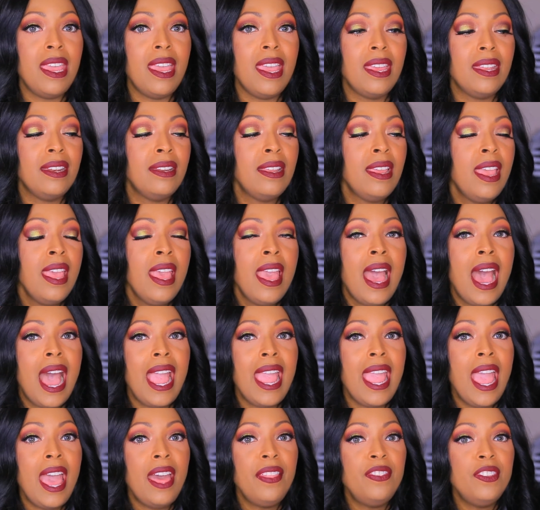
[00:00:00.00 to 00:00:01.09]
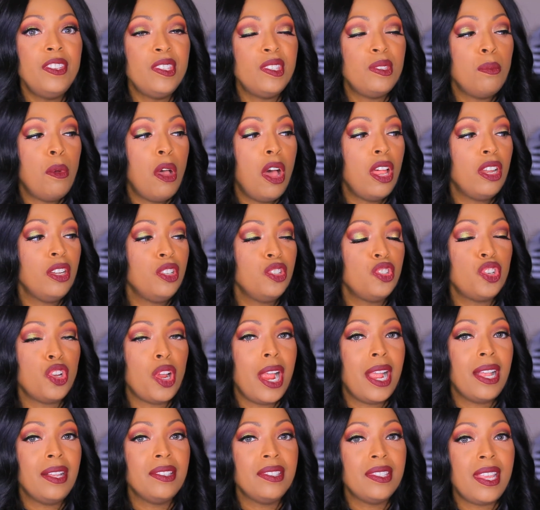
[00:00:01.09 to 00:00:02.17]
And I had the smaller
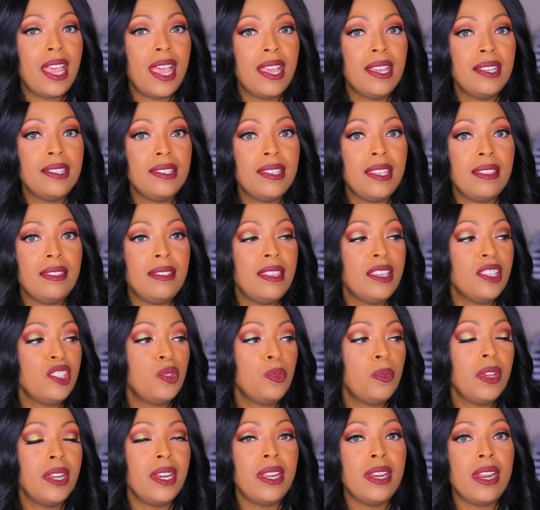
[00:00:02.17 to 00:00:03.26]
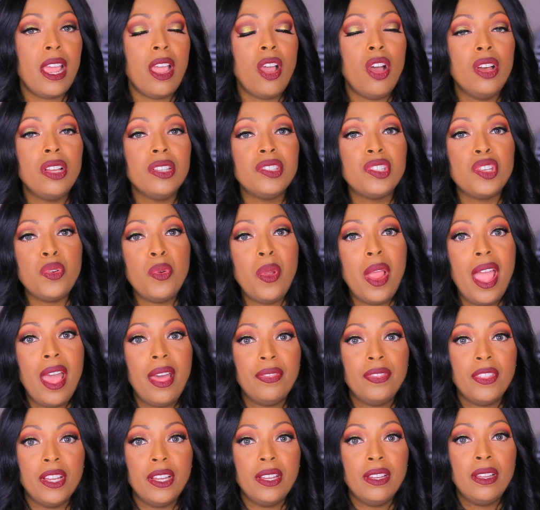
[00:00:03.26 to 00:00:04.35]
trial size than this one, and I also
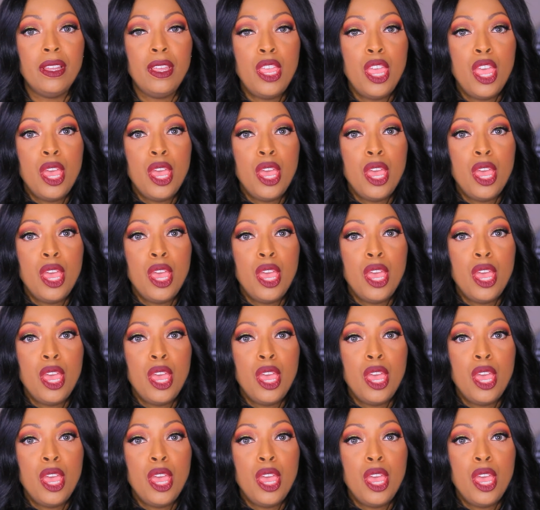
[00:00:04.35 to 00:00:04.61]
had the